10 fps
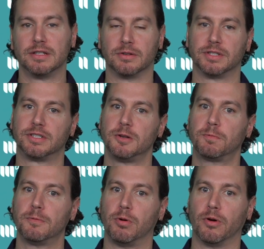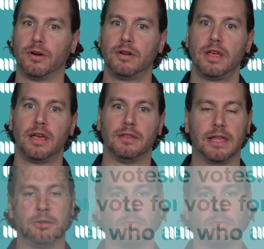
So it's super important that